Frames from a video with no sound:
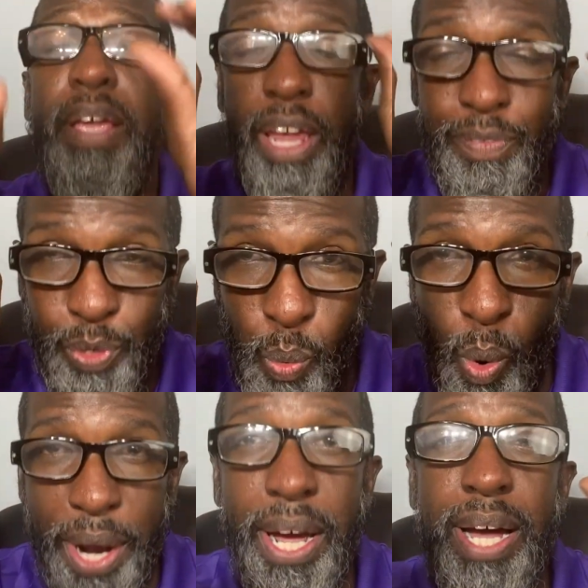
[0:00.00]
if you
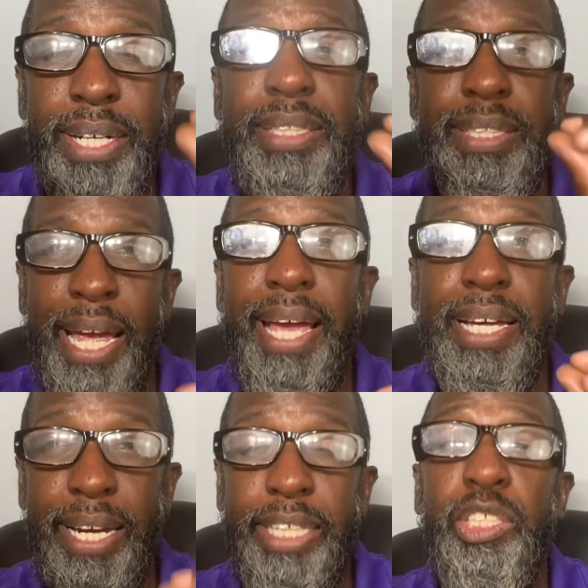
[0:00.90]
want to understand
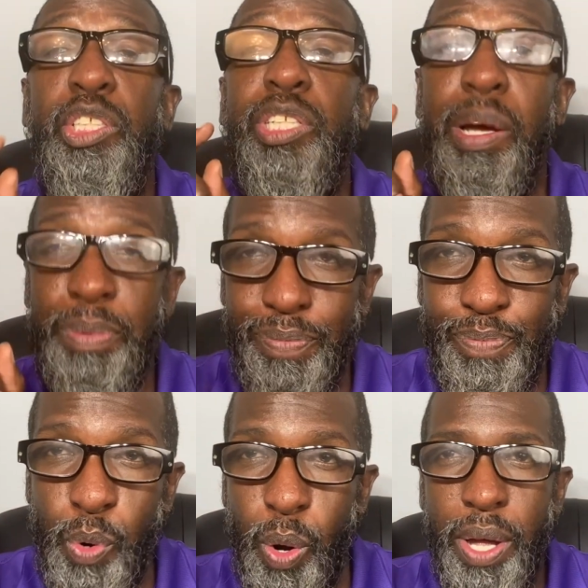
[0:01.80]
Galatians chapter
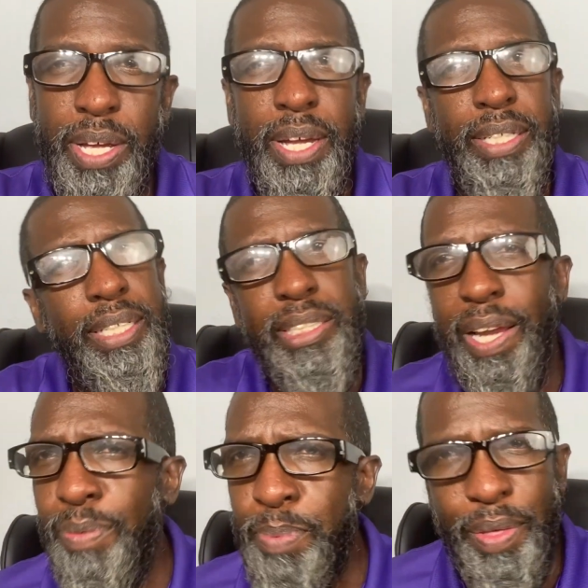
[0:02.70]
4, just
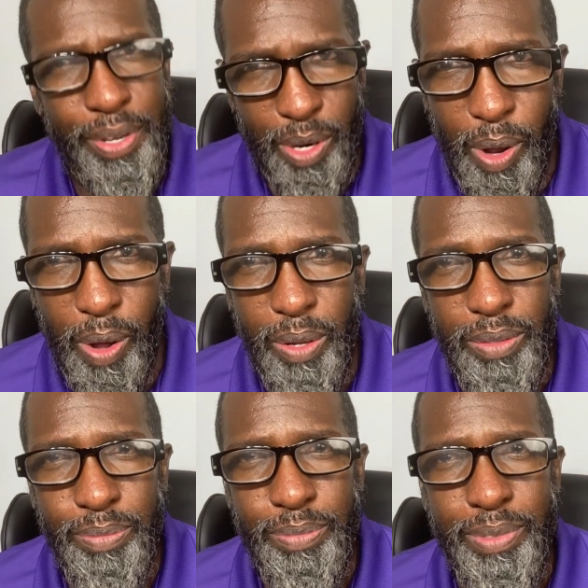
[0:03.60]
give a brother a
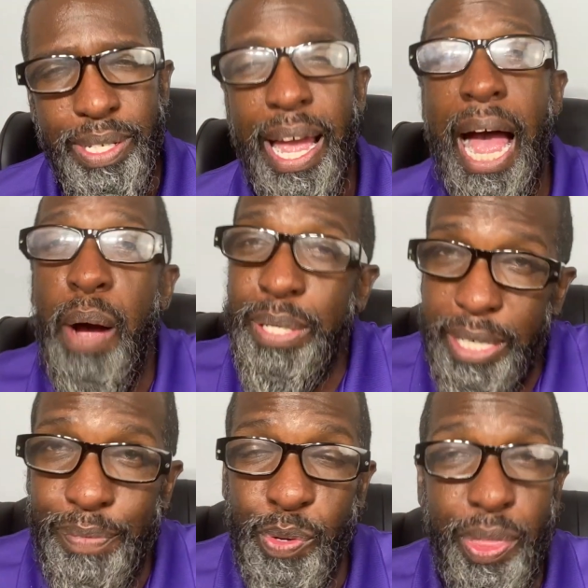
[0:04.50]
call. I'll
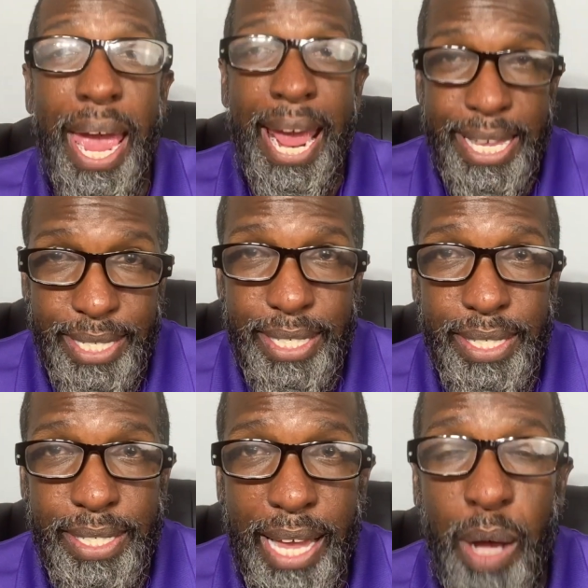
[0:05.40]
give you the
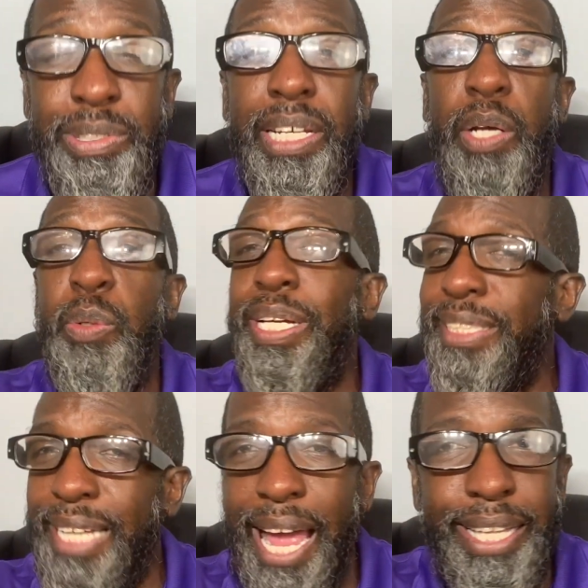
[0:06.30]
answers. I'll tell you
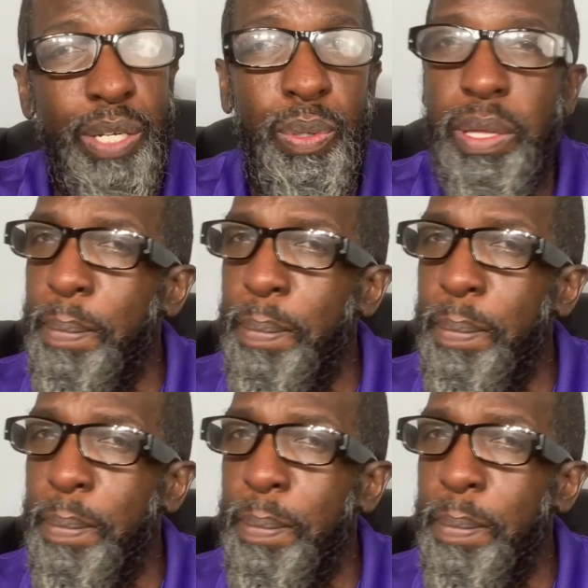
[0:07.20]
exactly what the